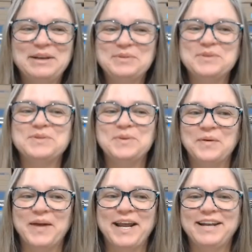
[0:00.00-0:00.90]
We're doing
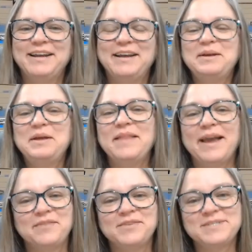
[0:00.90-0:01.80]
great.
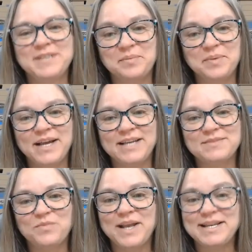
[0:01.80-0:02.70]
Average sale
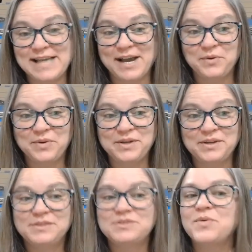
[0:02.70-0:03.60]
price went down
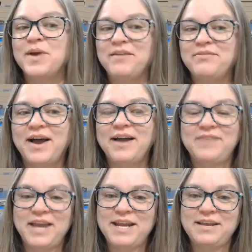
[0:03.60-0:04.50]

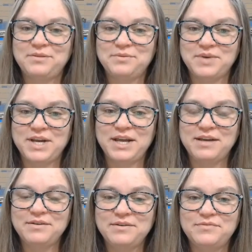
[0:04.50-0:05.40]

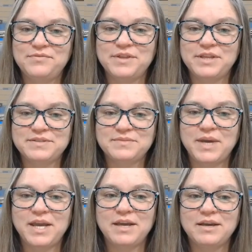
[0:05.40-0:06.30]
$25.83 for this
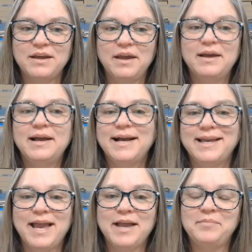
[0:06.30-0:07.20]
week.
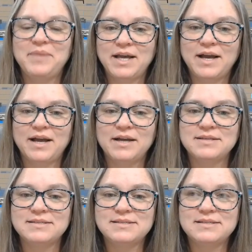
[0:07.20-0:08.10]
Again,
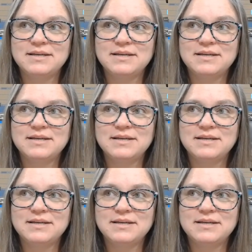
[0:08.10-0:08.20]
because